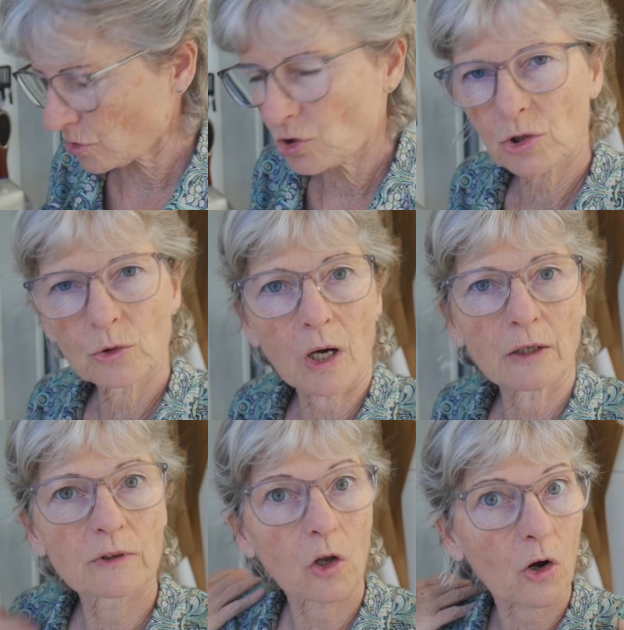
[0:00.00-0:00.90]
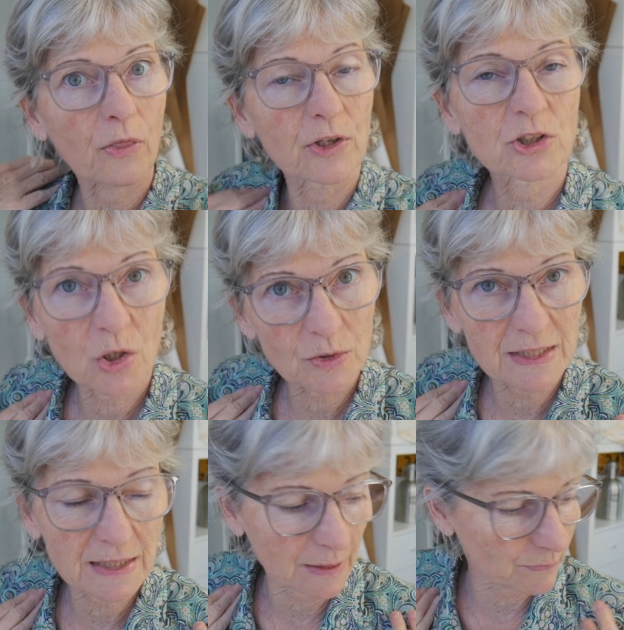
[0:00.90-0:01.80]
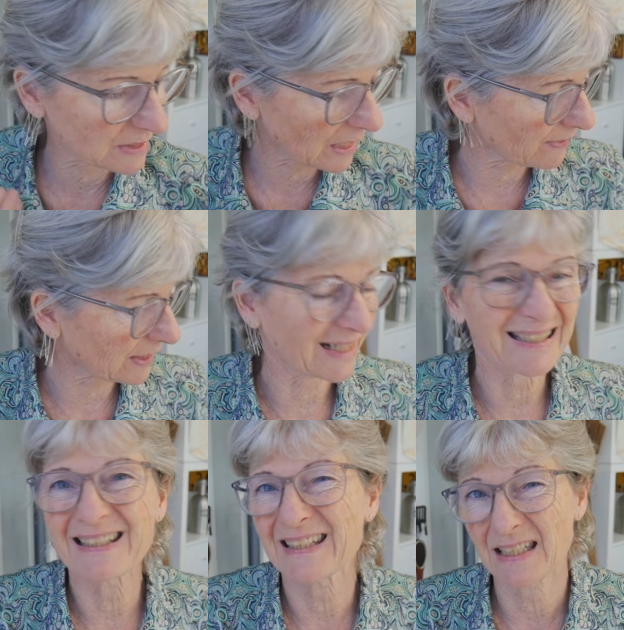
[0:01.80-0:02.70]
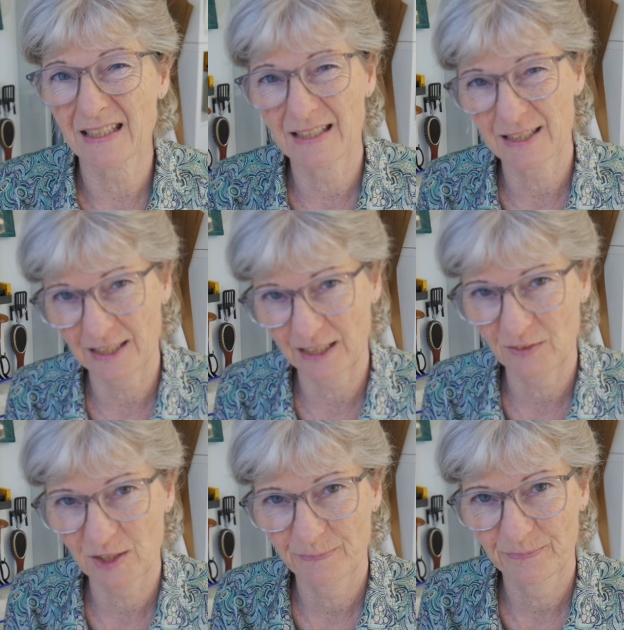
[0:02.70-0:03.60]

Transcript: to overlock the shoulder seams, and then I can set in the sleeves.